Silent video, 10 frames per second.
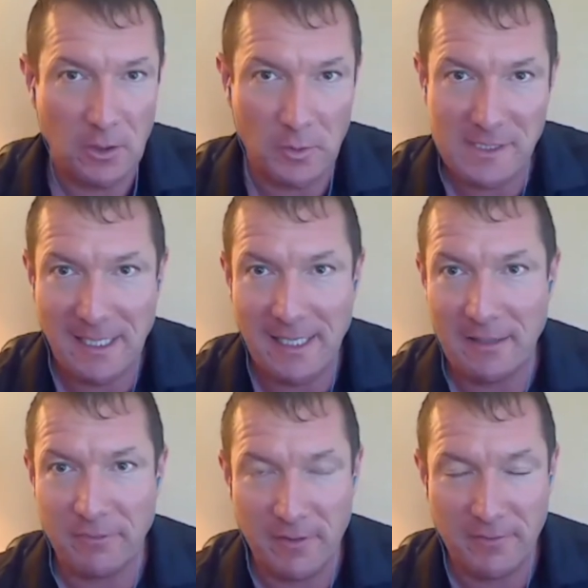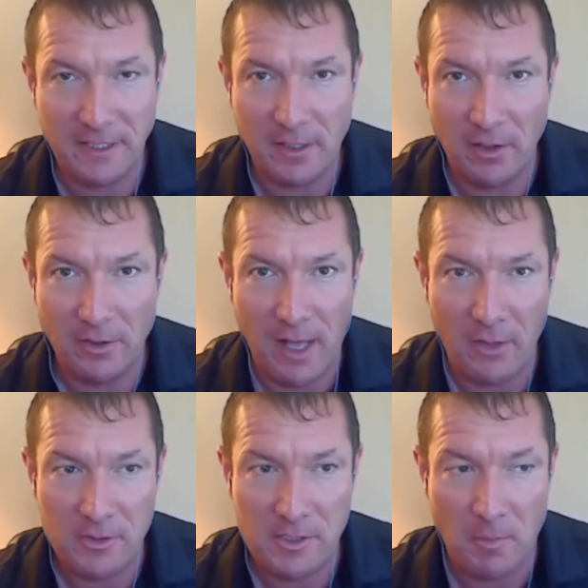who is getting
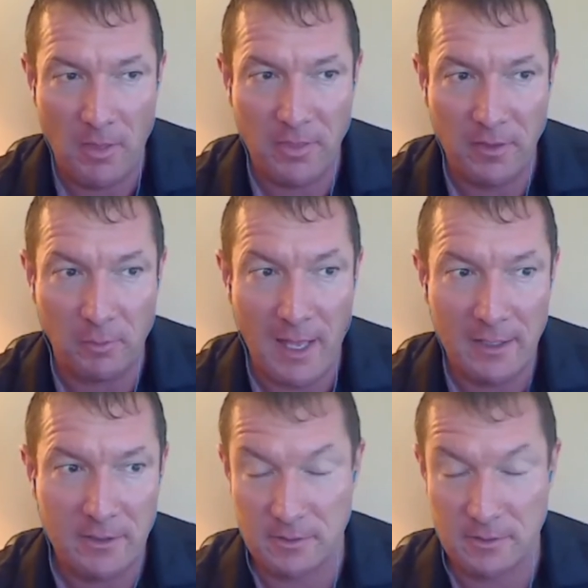$1,500 a month in rent,